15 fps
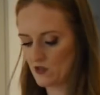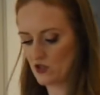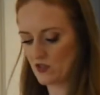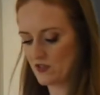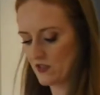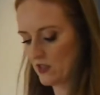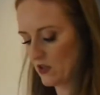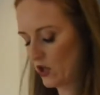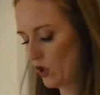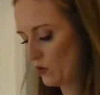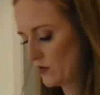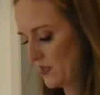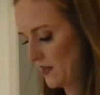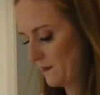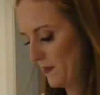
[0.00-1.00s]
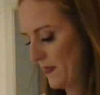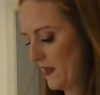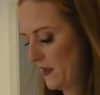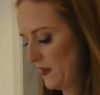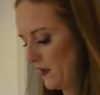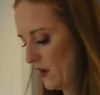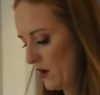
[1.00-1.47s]
just to coat it.
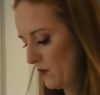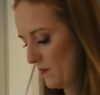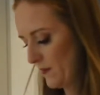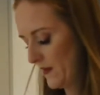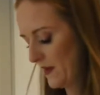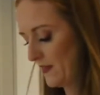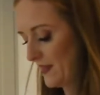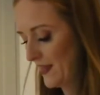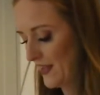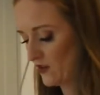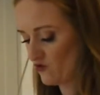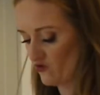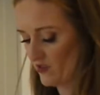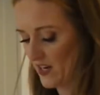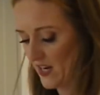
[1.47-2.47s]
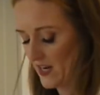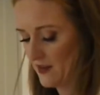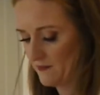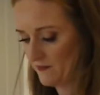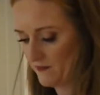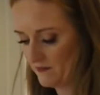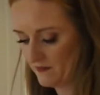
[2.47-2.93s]
There you go. And
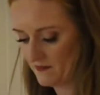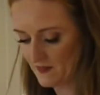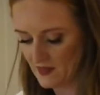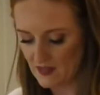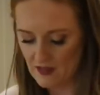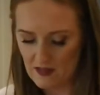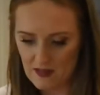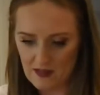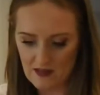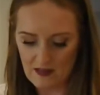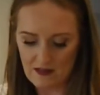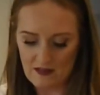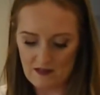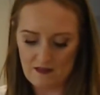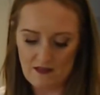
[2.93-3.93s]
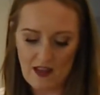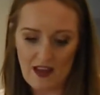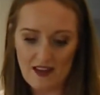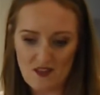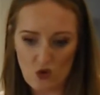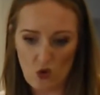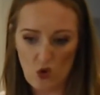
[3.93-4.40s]
literally,
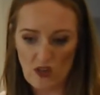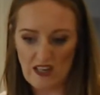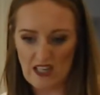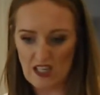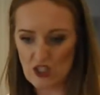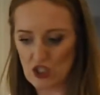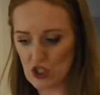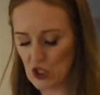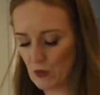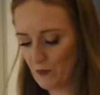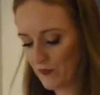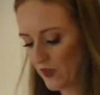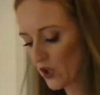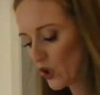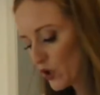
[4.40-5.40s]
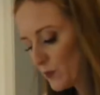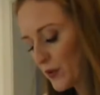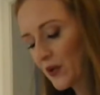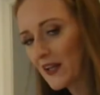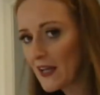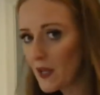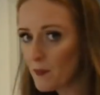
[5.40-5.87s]
that is all you need to do. You could
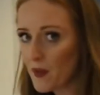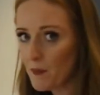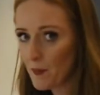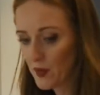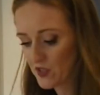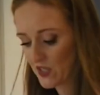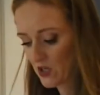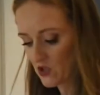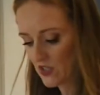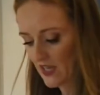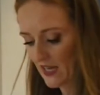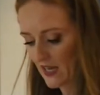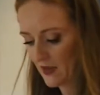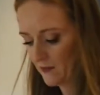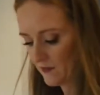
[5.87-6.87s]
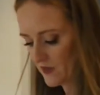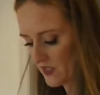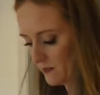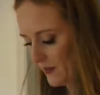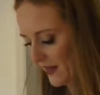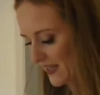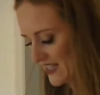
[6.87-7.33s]
put a little bit of butter under here
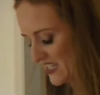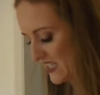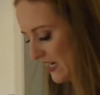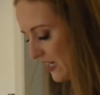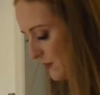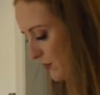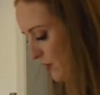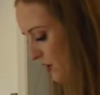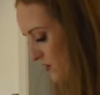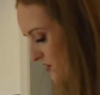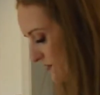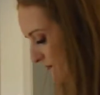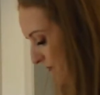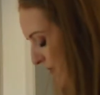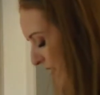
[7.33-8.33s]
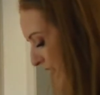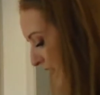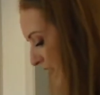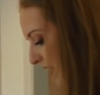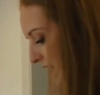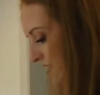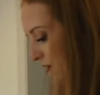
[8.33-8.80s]
to make it stick, but
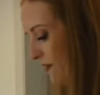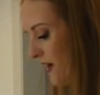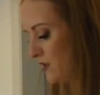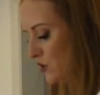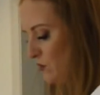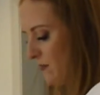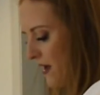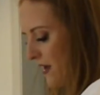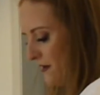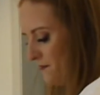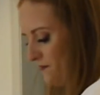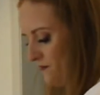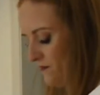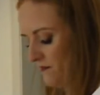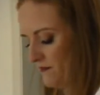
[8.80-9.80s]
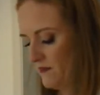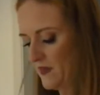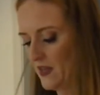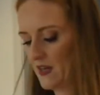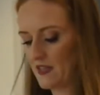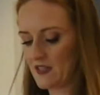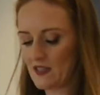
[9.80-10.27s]
that's how I do mine.
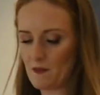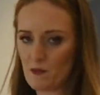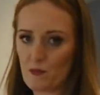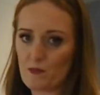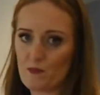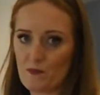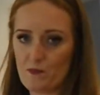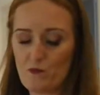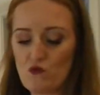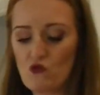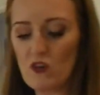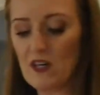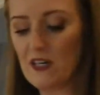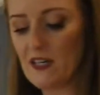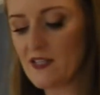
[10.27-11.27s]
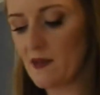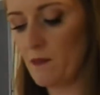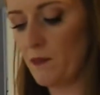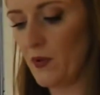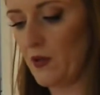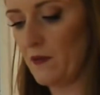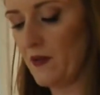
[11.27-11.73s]
And it's really
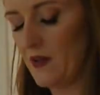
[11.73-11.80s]
simple.